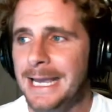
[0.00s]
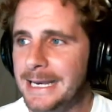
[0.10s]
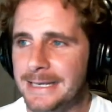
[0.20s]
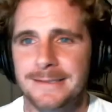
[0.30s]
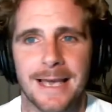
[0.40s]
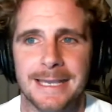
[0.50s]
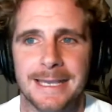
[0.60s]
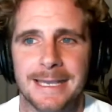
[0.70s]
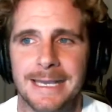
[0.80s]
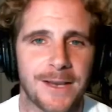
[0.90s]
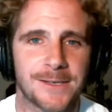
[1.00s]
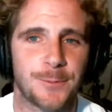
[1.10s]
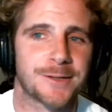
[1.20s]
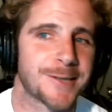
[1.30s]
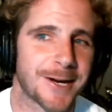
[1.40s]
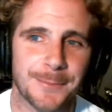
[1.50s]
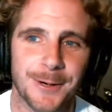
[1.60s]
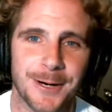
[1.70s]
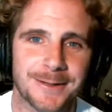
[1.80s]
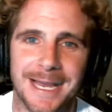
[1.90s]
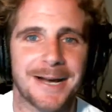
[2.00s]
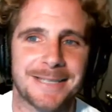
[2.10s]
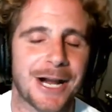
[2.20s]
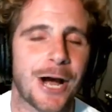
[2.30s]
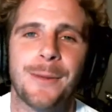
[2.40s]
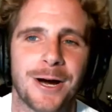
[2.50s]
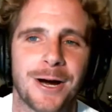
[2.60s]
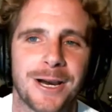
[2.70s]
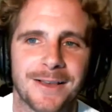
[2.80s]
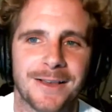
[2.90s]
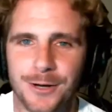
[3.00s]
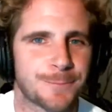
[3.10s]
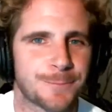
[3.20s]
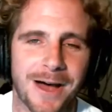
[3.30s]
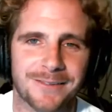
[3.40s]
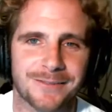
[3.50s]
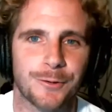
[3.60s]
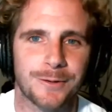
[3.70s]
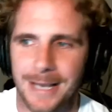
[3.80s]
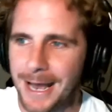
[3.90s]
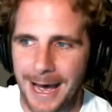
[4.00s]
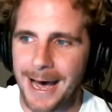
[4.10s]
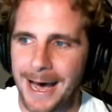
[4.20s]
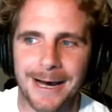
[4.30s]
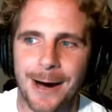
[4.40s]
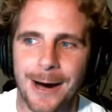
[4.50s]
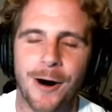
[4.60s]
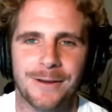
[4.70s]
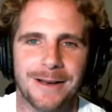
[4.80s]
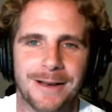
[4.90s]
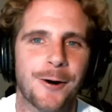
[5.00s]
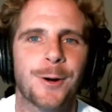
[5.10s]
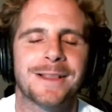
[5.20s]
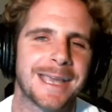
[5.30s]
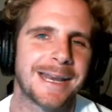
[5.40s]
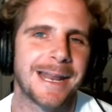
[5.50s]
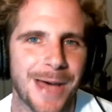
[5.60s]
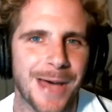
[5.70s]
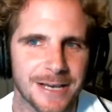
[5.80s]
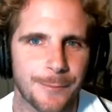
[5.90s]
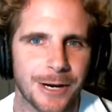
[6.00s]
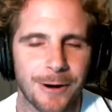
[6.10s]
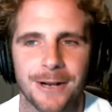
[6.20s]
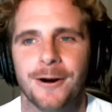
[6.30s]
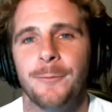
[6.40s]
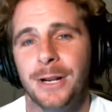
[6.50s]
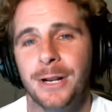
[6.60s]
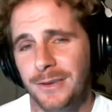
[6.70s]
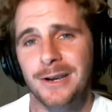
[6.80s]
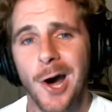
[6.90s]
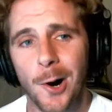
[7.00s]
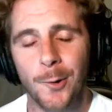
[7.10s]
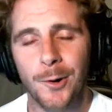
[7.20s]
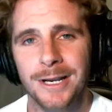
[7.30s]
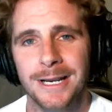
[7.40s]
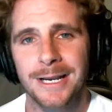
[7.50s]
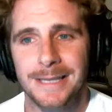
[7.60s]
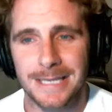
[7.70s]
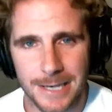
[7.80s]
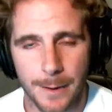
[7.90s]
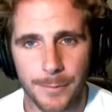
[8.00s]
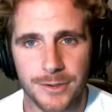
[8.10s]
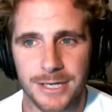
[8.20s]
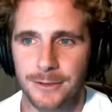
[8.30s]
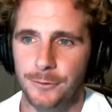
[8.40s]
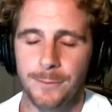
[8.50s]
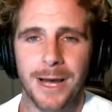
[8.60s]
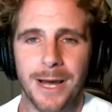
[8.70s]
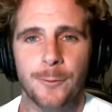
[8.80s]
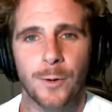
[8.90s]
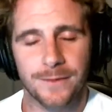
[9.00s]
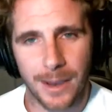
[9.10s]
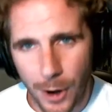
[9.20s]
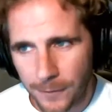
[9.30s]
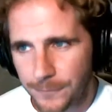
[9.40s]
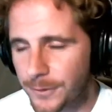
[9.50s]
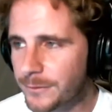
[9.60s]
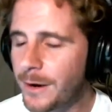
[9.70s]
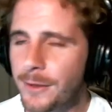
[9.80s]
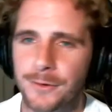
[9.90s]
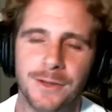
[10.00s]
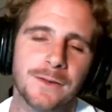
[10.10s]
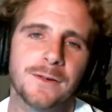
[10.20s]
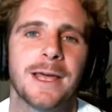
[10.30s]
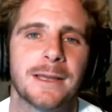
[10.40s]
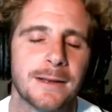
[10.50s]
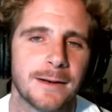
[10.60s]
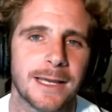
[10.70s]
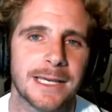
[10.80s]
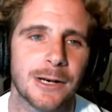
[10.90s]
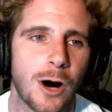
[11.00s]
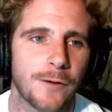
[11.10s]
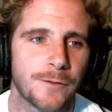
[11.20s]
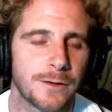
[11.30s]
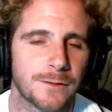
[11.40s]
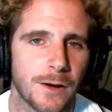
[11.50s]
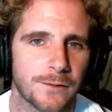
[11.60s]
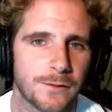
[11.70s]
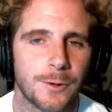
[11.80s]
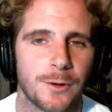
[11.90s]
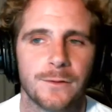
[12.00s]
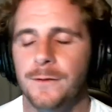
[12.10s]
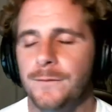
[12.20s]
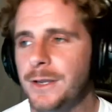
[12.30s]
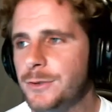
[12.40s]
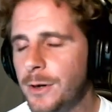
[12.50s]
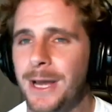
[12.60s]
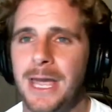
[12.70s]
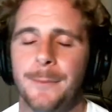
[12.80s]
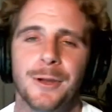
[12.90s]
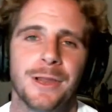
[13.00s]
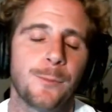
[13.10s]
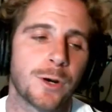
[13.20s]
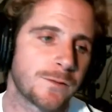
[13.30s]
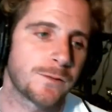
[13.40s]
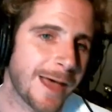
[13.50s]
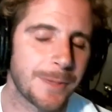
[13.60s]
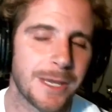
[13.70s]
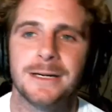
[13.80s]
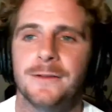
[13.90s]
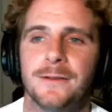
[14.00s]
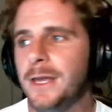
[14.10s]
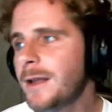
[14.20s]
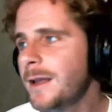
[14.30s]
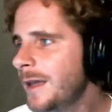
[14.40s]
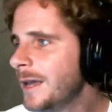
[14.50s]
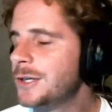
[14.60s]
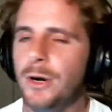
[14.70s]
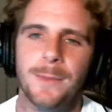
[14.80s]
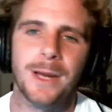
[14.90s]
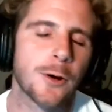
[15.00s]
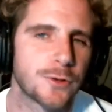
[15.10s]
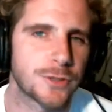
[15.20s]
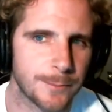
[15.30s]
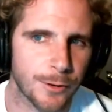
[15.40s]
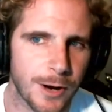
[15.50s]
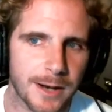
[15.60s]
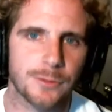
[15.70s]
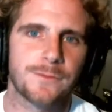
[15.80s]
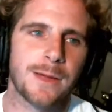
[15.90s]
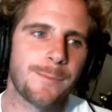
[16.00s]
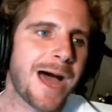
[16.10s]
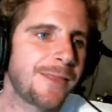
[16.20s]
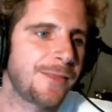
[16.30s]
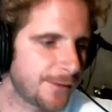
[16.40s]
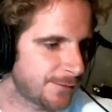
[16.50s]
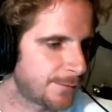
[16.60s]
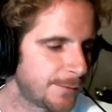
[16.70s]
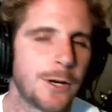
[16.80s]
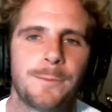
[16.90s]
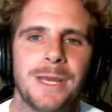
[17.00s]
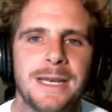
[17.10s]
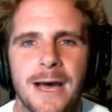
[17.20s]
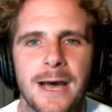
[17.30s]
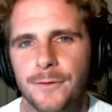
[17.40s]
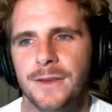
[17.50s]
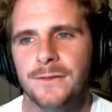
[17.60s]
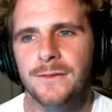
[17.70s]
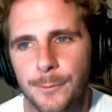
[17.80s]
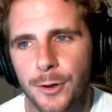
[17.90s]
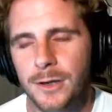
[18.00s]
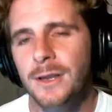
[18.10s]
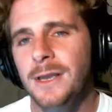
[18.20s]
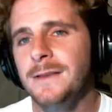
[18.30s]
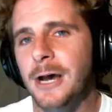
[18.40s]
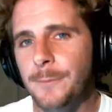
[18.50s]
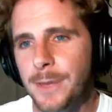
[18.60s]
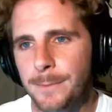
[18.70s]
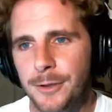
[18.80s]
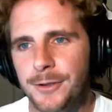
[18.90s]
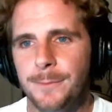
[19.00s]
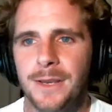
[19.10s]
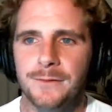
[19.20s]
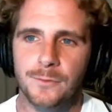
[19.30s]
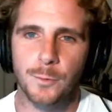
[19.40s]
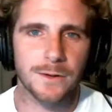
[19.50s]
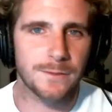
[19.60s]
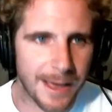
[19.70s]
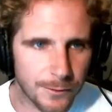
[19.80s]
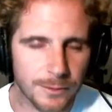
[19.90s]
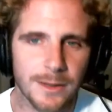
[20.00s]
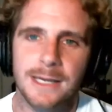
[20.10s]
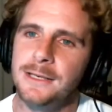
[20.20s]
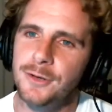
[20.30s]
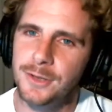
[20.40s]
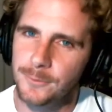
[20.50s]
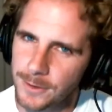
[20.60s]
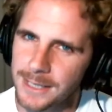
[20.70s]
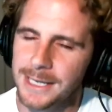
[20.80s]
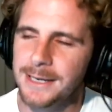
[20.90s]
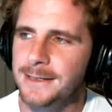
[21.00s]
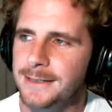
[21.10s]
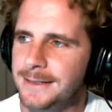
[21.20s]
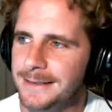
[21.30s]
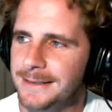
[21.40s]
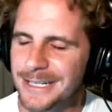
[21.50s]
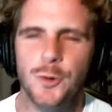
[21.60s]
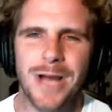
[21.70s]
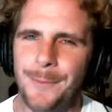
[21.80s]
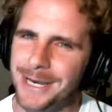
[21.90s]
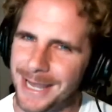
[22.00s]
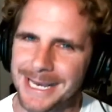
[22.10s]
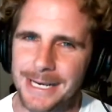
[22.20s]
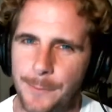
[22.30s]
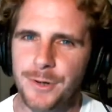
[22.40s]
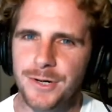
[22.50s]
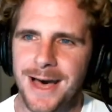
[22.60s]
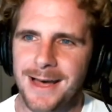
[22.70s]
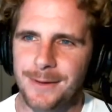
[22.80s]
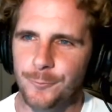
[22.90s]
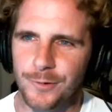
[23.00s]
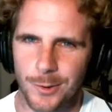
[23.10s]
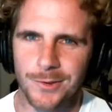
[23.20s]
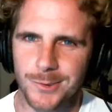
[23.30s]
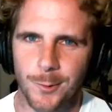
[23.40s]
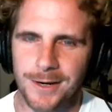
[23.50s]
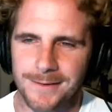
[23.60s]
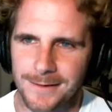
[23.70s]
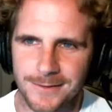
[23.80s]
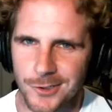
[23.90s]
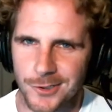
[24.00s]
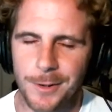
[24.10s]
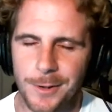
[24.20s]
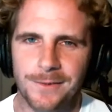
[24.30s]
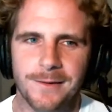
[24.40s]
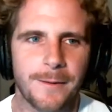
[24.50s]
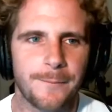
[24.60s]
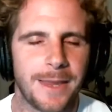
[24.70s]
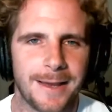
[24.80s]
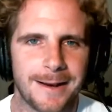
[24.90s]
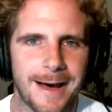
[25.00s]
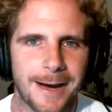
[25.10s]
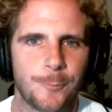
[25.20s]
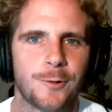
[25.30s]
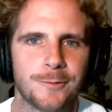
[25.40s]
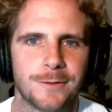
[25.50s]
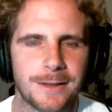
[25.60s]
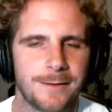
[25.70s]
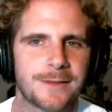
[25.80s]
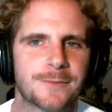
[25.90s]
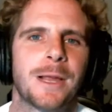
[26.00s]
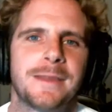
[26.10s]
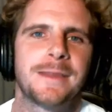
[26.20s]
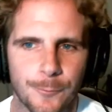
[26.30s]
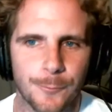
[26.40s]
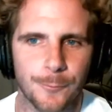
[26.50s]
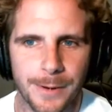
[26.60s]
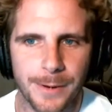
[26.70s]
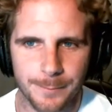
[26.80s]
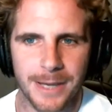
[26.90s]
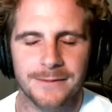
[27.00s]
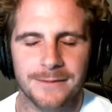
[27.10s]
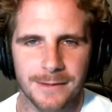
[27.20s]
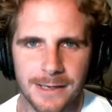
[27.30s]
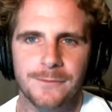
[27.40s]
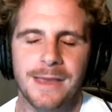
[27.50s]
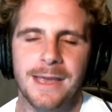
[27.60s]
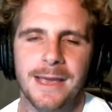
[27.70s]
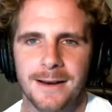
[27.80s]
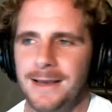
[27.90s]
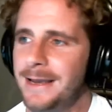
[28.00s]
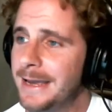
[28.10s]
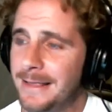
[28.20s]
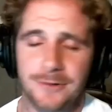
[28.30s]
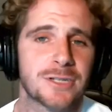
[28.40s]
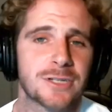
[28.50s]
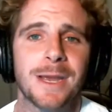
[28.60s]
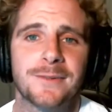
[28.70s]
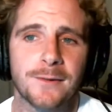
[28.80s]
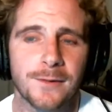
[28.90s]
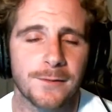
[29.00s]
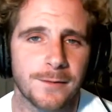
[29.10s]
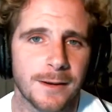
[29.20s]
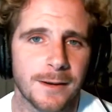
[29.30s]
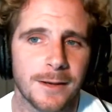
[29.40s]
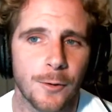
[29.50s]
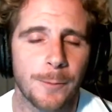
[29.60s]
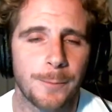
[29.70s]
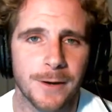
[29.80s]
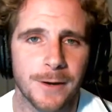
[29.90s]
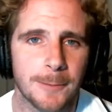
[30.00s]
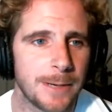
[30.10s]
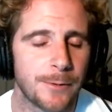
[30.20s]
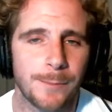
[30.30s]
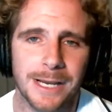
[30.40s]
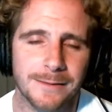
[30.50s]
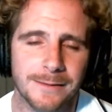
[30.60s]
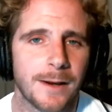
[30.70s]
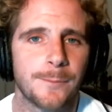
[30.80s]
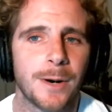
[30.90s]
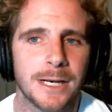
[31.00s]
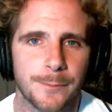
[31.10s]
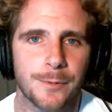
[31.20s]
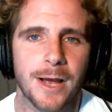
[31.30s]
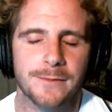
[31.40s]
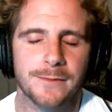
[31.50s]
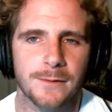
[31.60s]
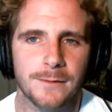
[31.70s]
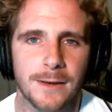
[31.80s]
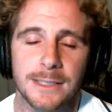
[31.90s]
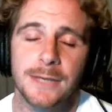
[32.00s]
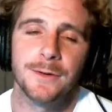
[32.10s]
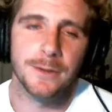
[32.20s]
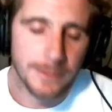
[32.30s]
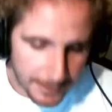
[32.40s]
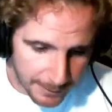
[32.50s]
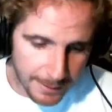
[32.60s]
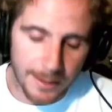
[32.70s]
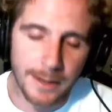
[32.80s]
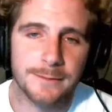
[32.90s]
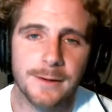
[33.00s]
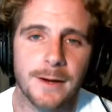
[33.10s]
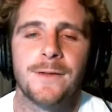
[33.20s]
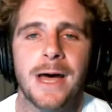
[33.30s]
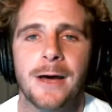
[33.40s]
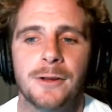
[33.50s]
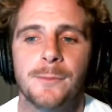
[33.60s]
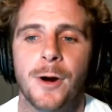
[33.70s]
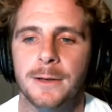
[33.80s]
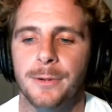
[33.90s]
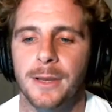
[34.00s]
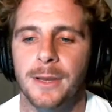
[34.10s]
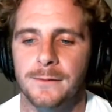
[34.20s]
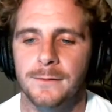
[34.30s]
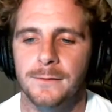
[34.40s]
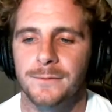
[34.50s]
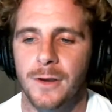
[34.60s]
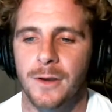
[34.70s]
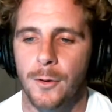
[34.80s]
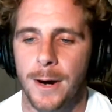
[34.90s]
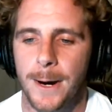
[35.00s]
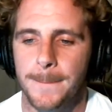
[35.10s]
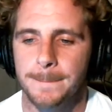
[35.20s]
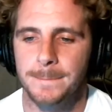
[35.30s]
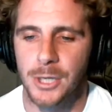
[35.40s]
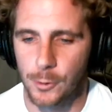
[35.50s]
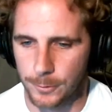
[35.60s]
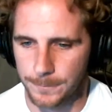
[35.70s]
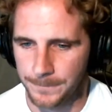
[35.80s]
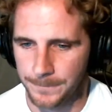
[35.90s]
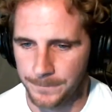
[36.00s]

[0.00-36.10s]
It is like here, Facebook, Zuckerberg, take out, take all my money as much as possible. Yeah, you know, how often, how quickly can I max out my credit card? Because I know these numbers, including my one-time offers and other things that I can I can offer these customers. And if they join my MLM, what does that mean? And if they join my coaching product, or if they buy this you know PDF or this ebook to help them build their business, what does that look like? And you can really like i I'm like a numbers guy, a results oriented. Show me what's up, and I will. Let's play the game. Roll up my sleeves and let's just make sense of this thing and go help a ton of people, make a ton of money in the process, and give a a, a ton of value to the marketplace. So um, cool.